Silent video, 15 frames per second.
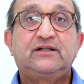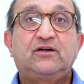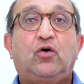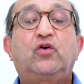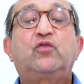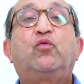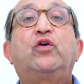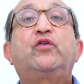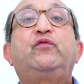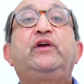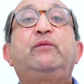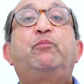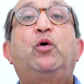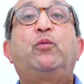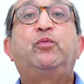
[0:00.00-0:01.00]
or what
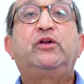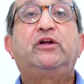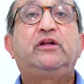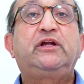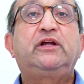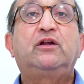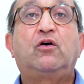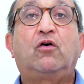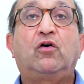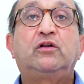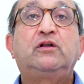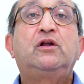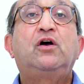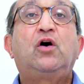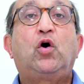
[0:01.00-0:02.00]
we popularly
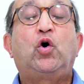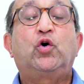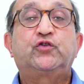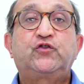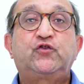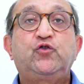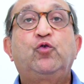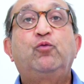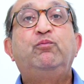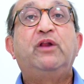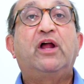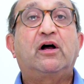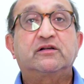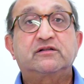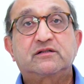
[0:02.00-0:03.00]
call
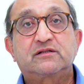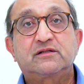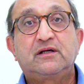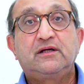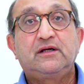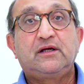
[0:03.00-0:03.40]
osteoblasts.